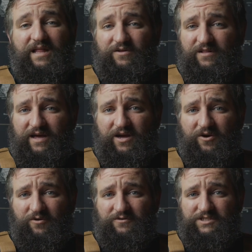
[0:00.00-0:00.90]
that looked like a
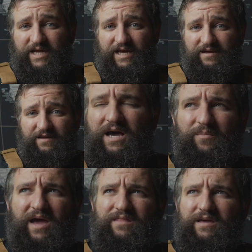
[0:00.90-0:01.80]
curl snake. Now
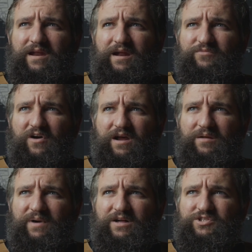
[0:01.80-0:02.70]
back then, and I'm talking
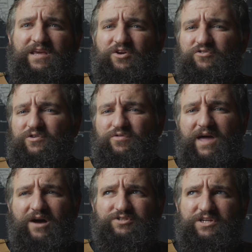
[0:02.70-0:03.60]
about the year
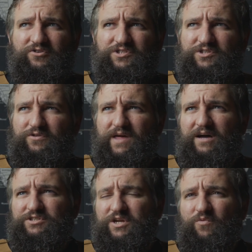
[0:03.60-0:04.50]
2000 or
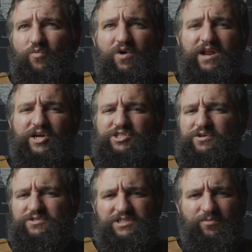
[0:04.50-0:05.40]
2001-ish, it
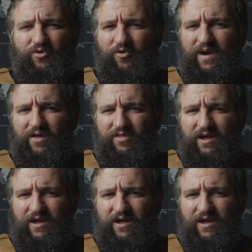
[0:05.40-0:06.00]
was somewhere around